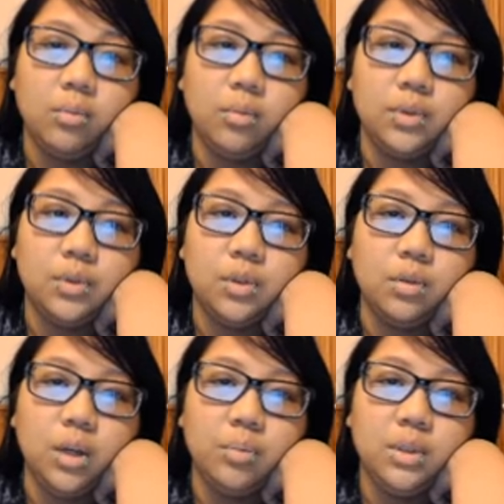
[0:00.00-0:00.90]
So
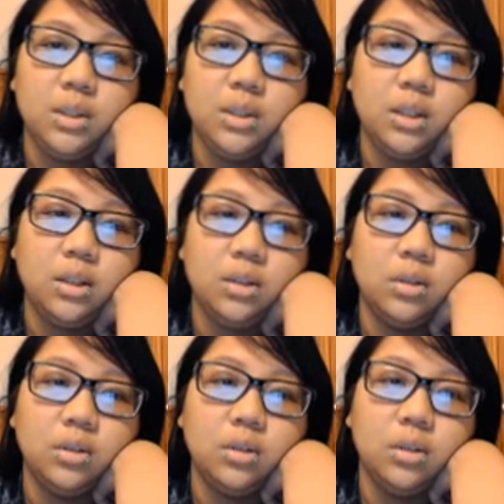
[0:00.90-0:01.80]
up
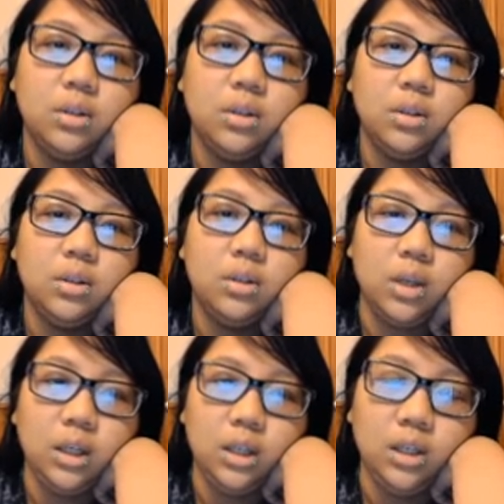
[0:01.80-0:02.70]
until
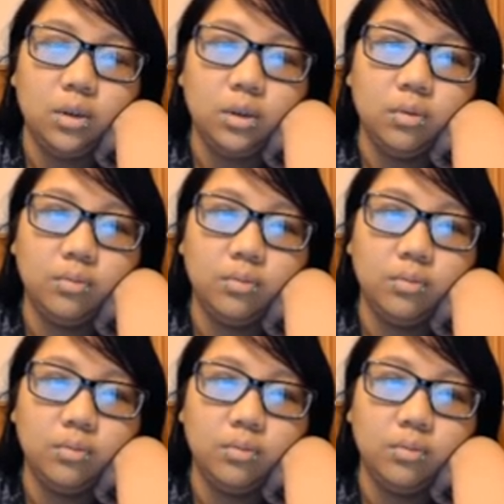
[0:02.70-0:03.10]
right here,